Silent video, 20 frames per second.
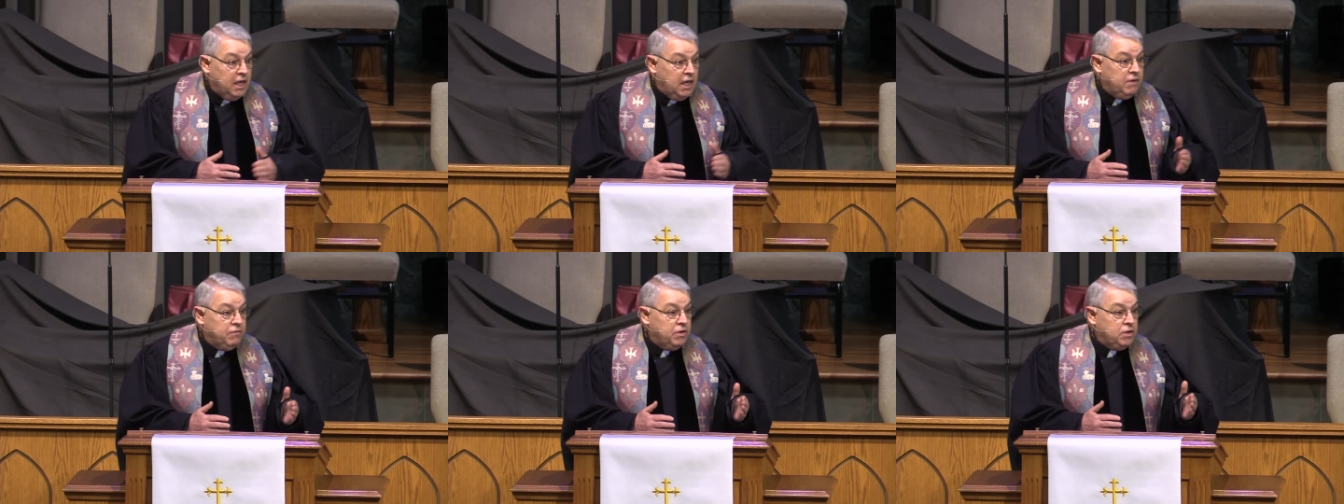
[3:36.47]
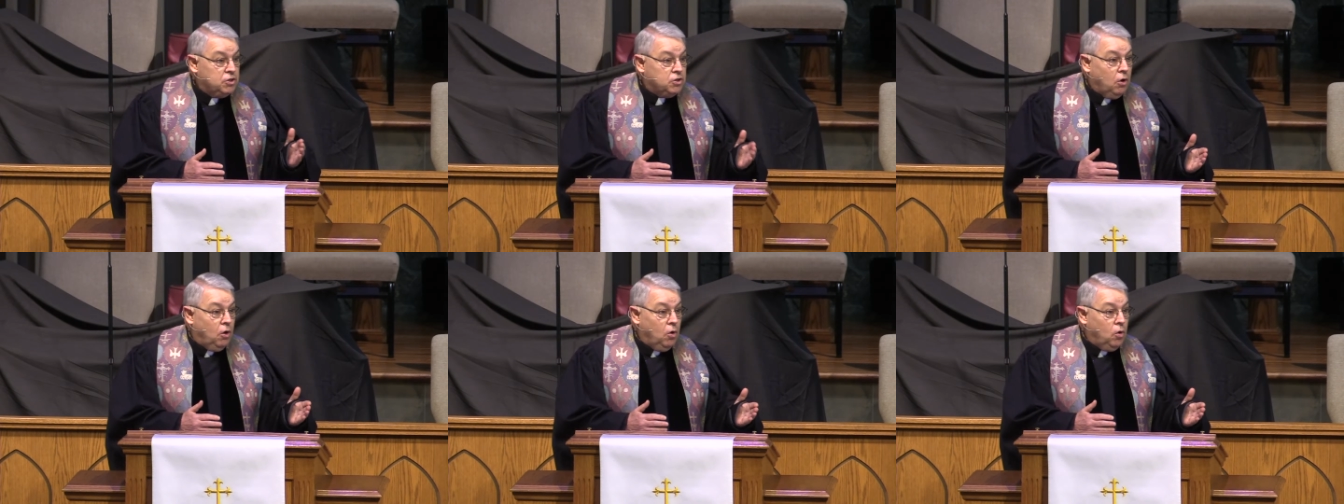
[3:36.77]

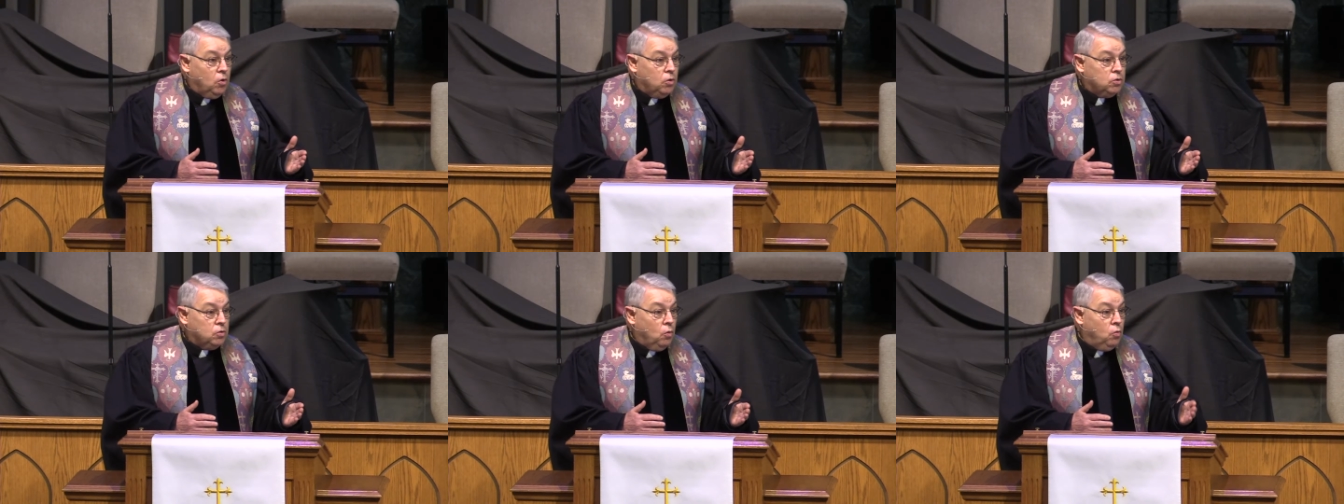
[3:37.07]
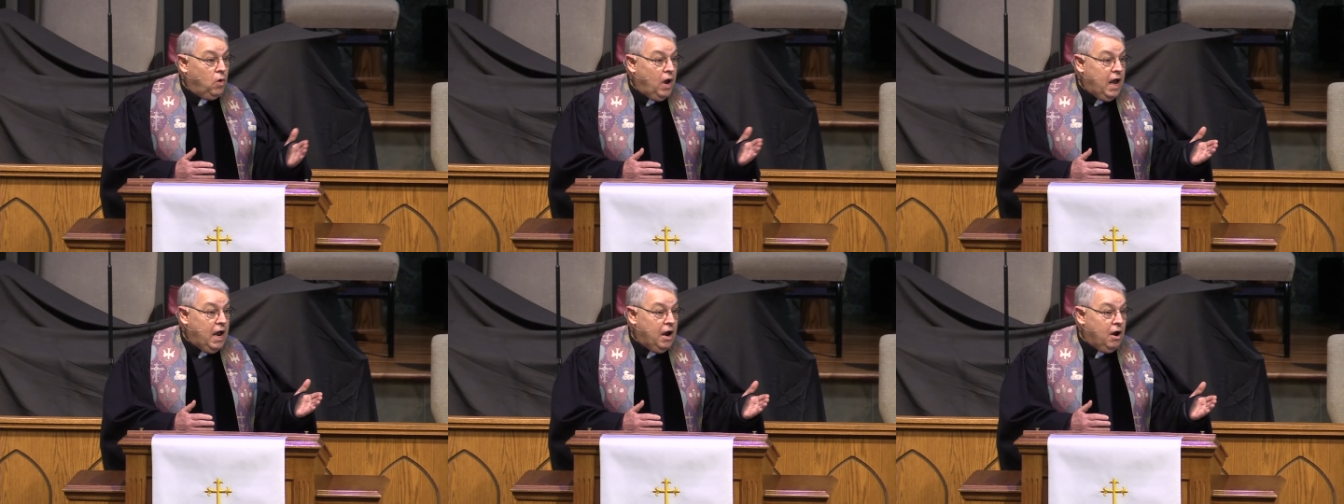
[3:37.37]
even
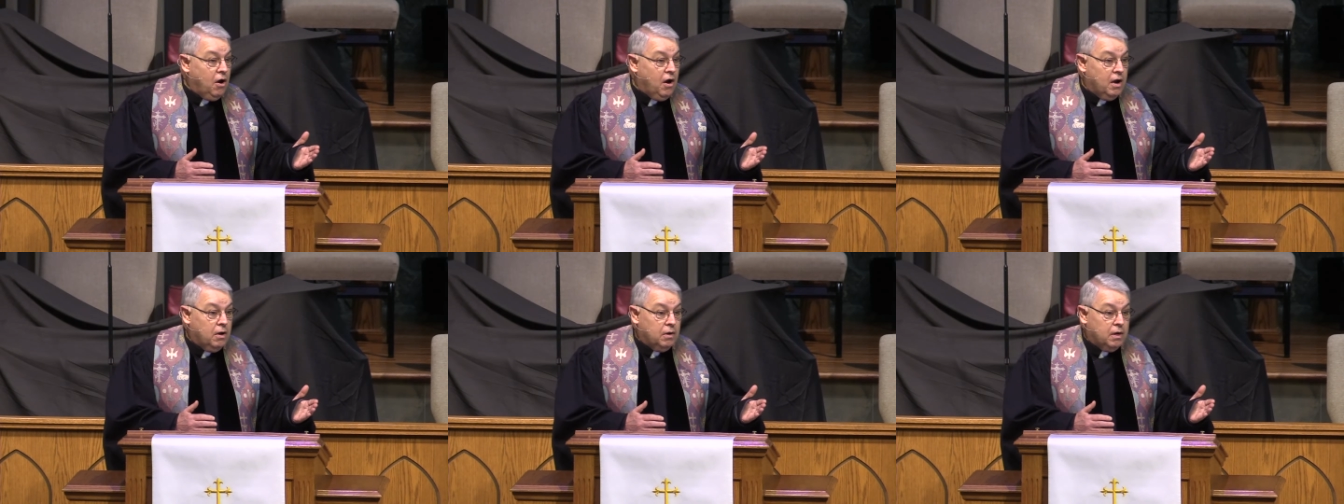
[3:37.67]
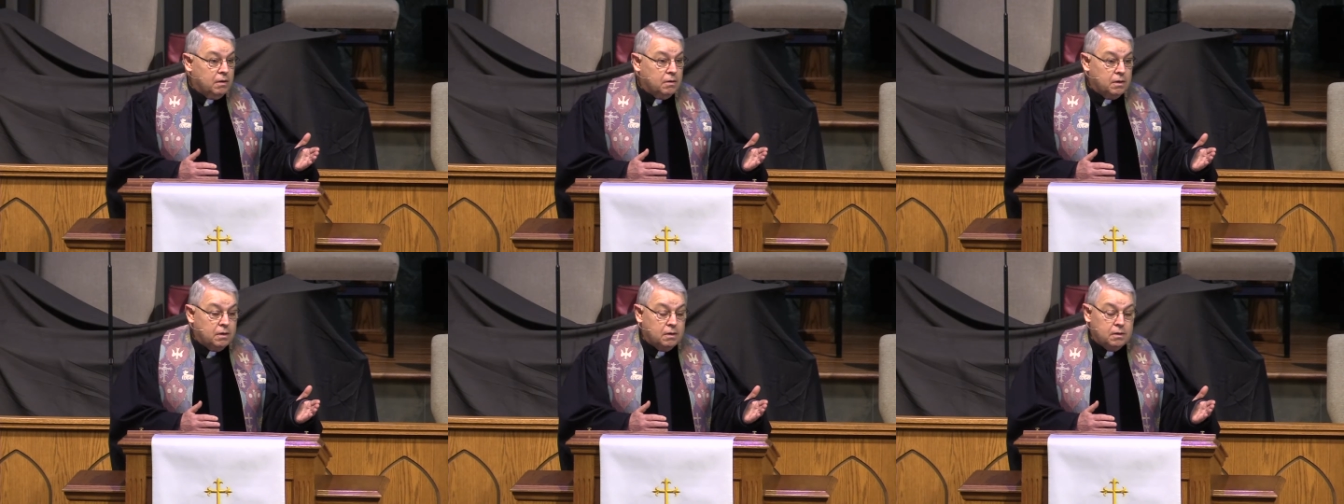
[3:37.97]
told where,
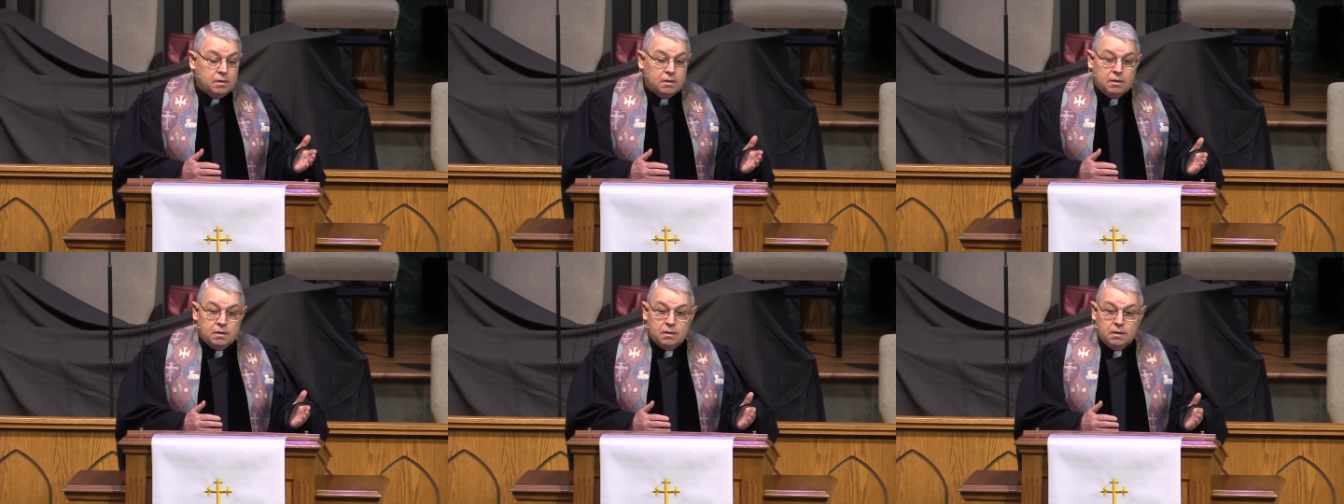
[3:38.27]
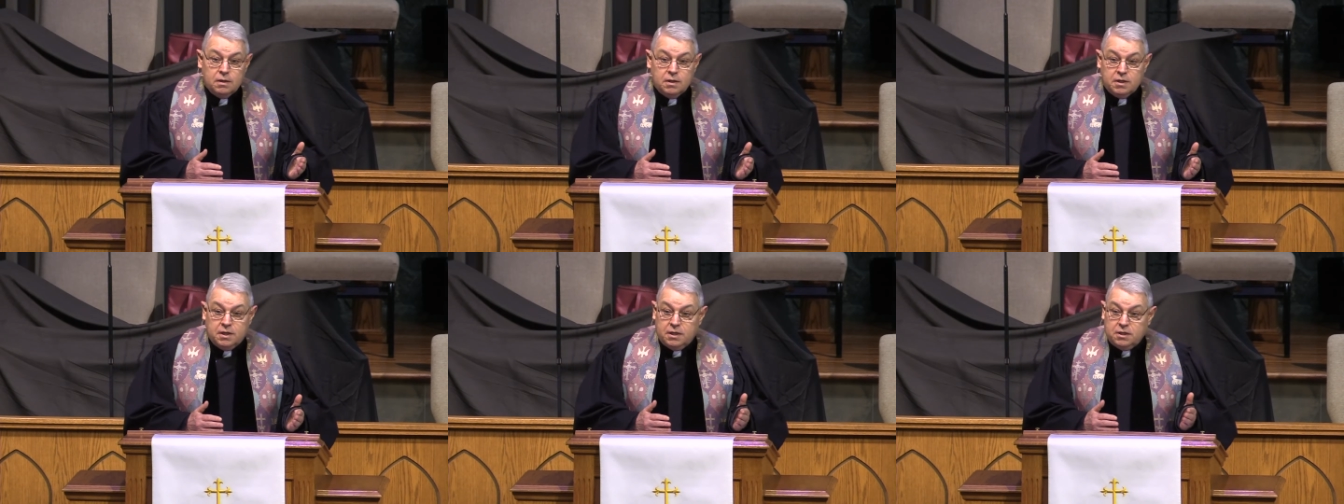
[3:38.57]

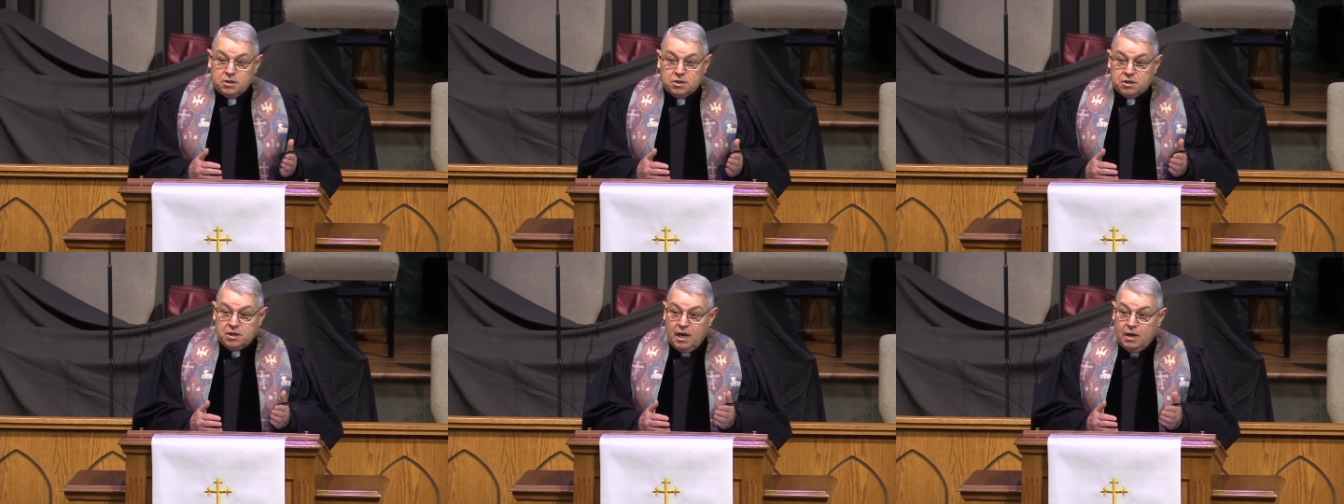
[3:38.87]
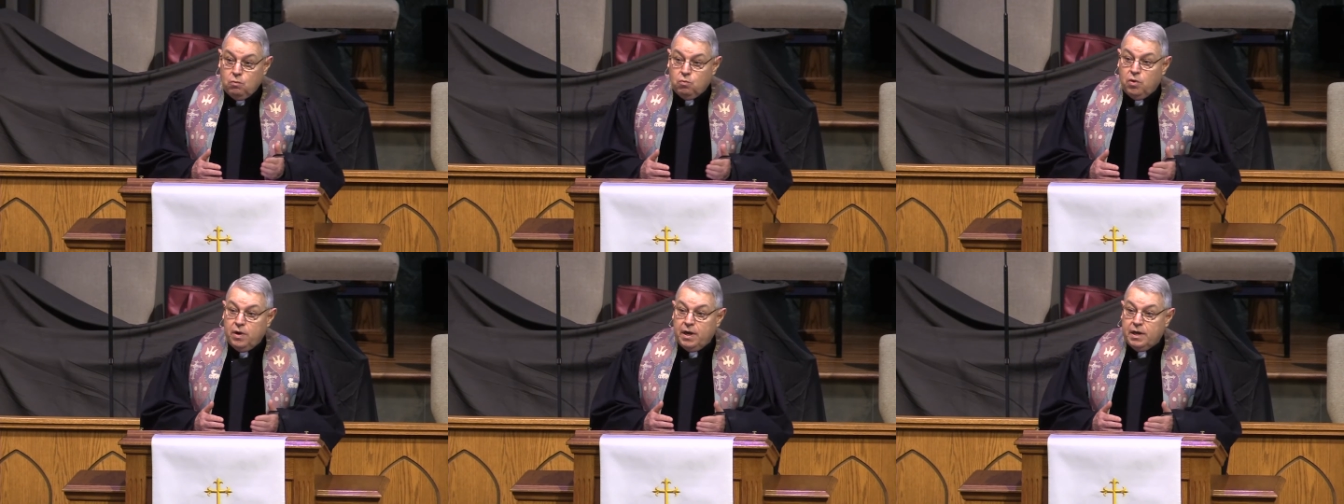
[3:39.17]
didn't
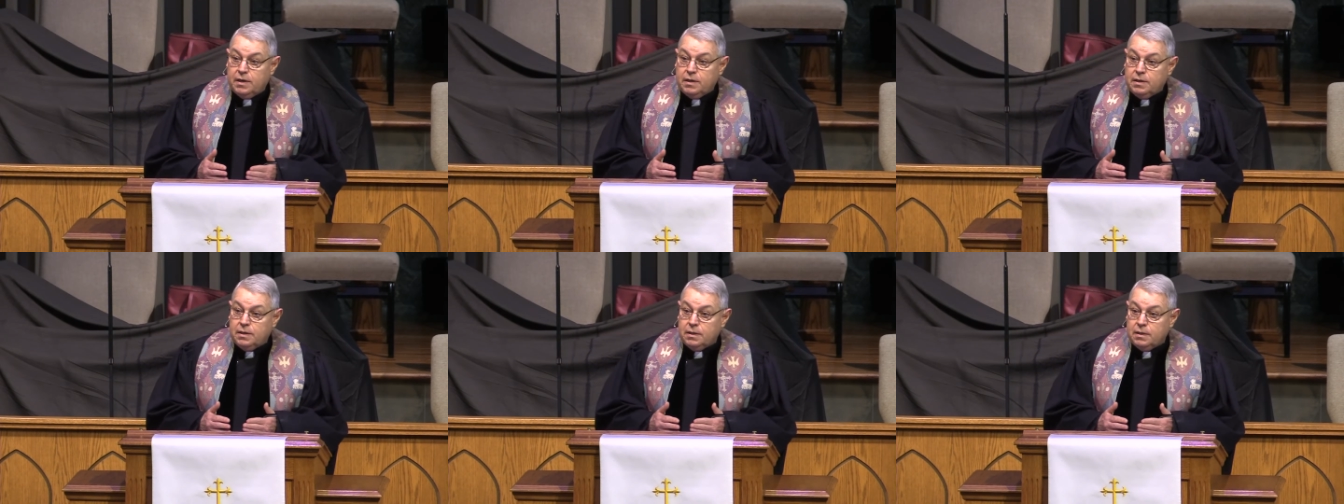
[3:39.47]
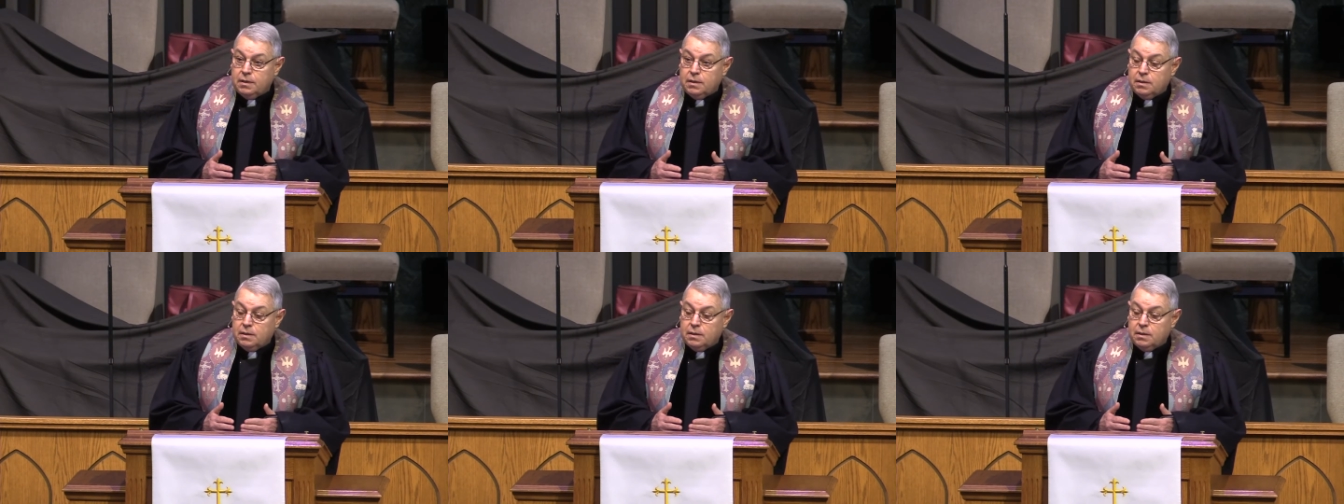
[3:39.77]
say when.